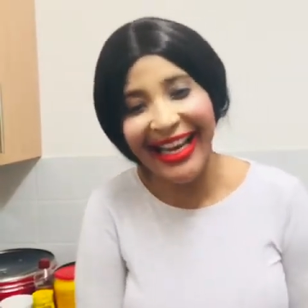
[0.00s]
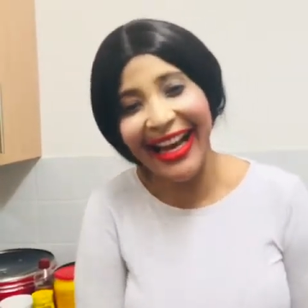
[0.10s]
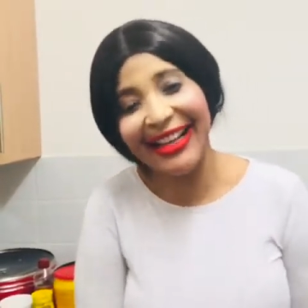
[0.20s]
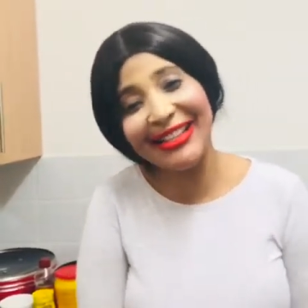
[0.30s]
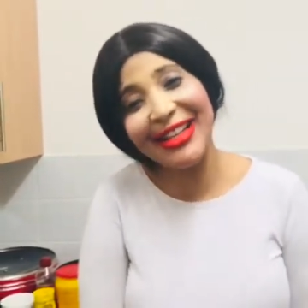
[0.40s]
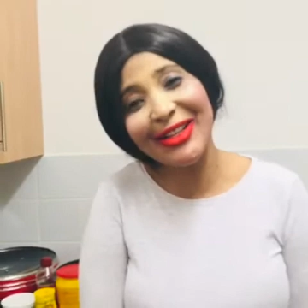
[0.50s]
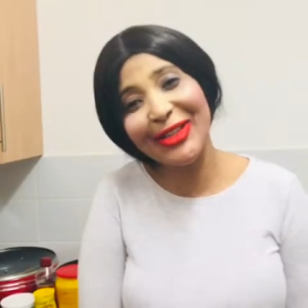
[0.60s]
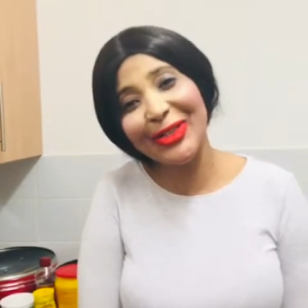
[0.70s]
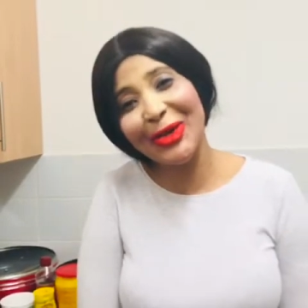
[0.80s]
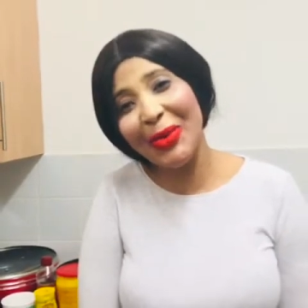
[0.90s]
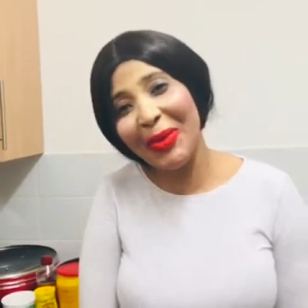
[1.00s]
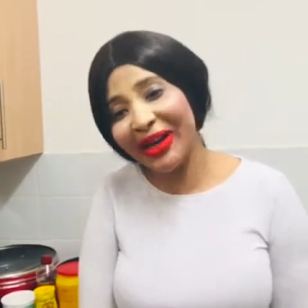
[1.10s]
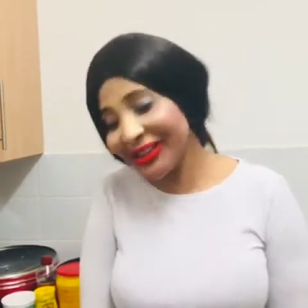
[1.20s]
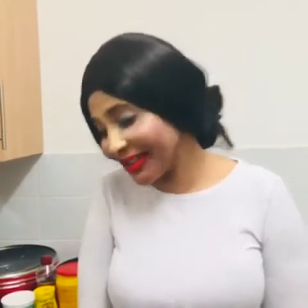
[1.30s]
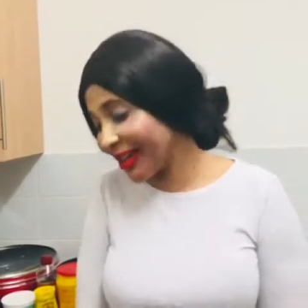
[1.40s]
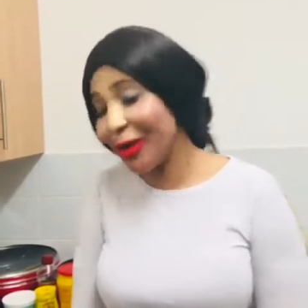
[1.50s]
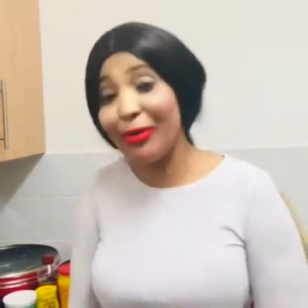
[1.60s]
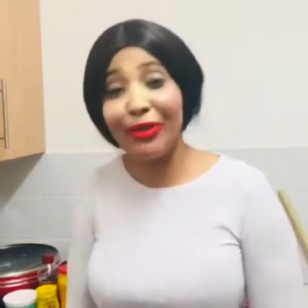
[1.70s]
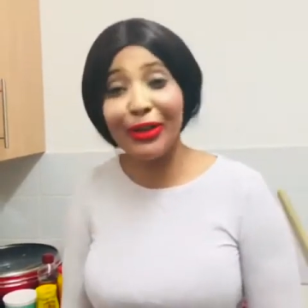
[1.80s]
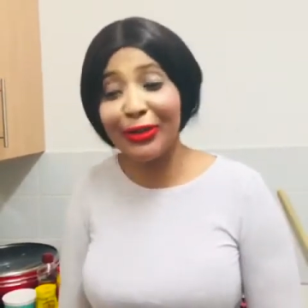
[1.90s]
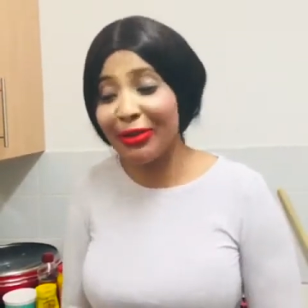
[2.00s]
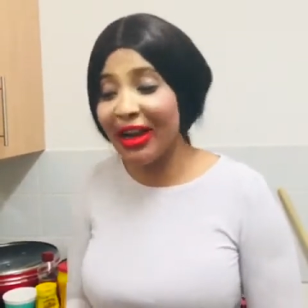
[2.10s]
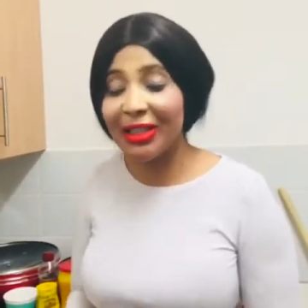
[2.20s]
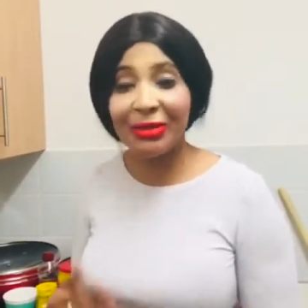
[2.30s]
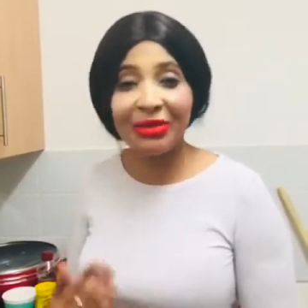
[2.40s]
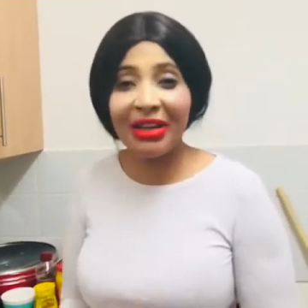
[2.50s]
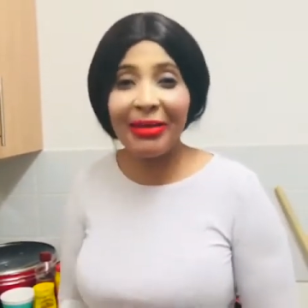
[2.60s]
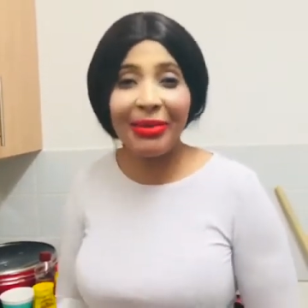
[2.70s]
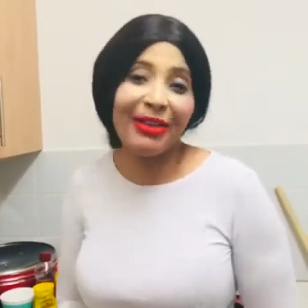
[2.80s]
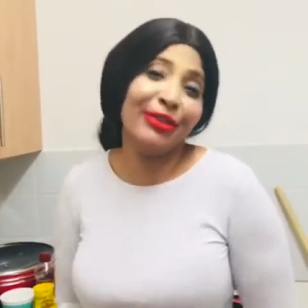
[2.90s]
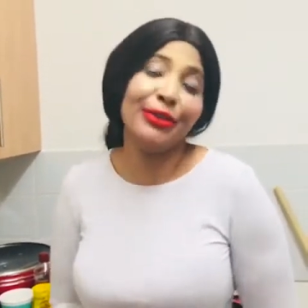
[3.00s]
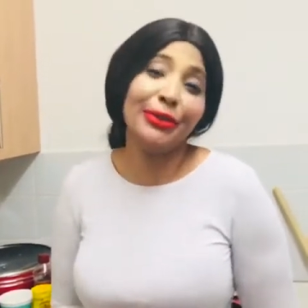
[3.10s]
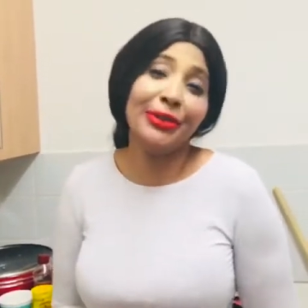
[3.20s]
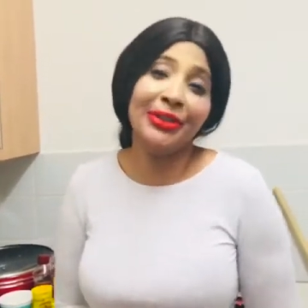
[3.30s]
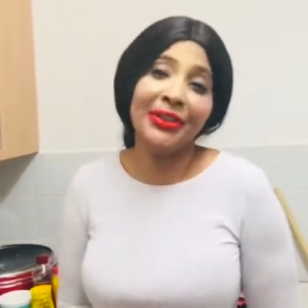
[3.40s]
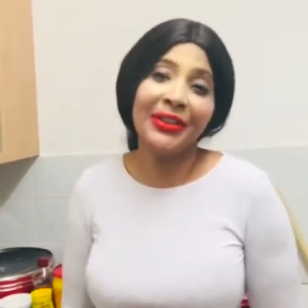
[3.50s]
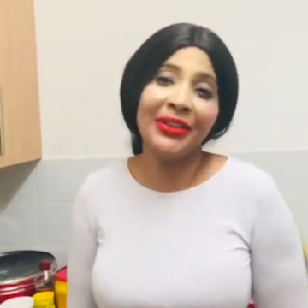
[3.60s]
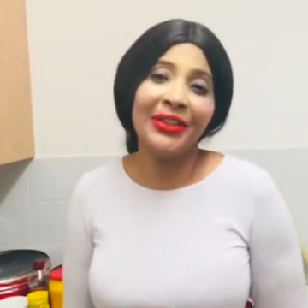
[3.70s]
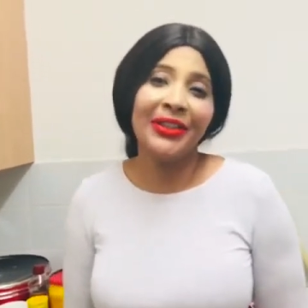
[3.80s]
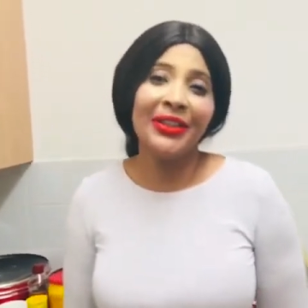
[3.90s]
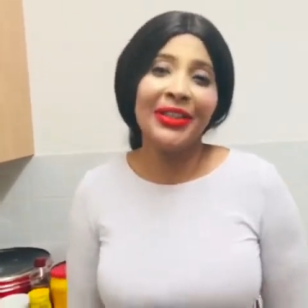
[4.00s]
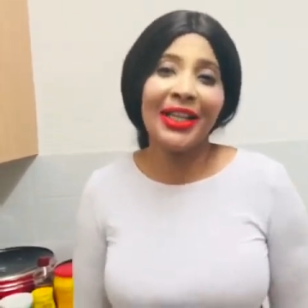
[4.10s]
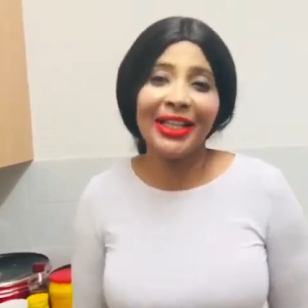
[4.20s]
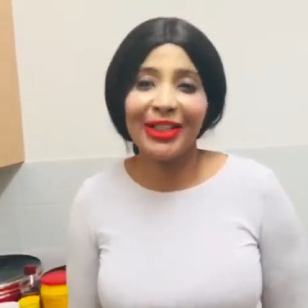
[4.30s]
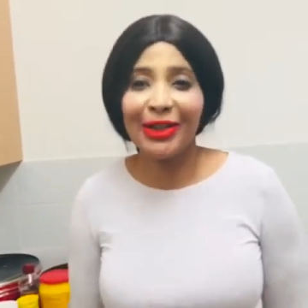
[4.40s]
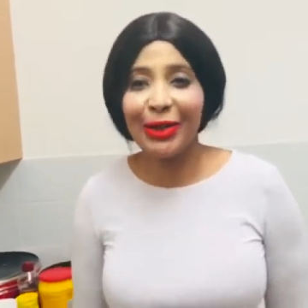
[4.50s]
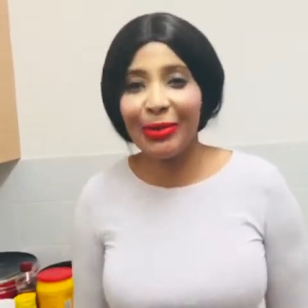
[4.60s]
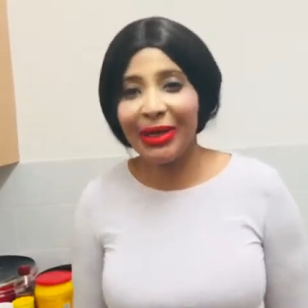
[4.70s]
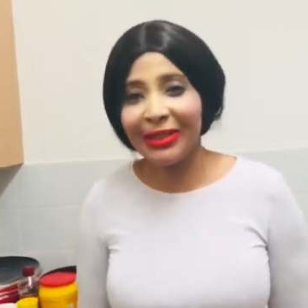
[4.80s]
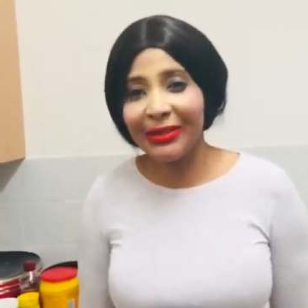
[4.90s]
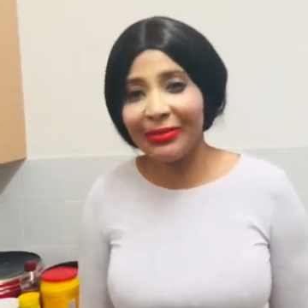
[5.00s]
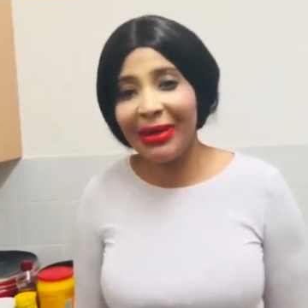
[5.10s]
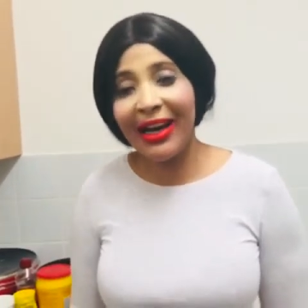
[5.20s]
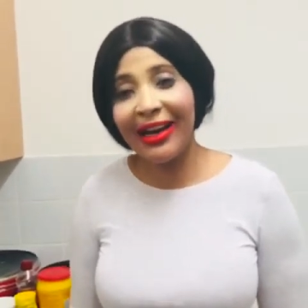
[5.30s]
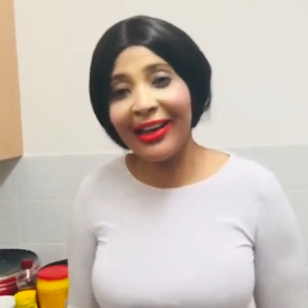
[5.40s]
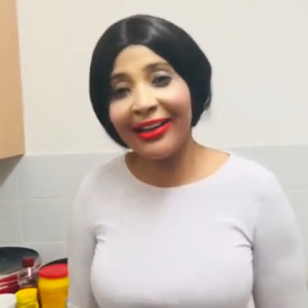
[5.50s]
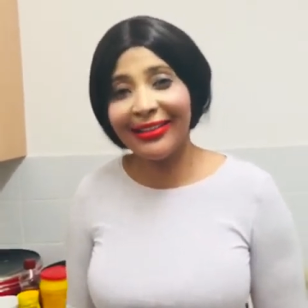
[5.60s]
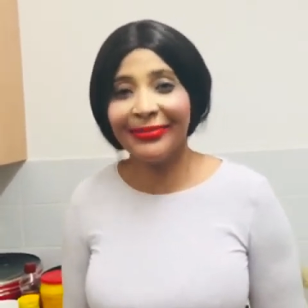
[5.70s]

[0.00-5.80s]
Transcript: and thank you so much and hopefully you guys will try my food thank you so much bye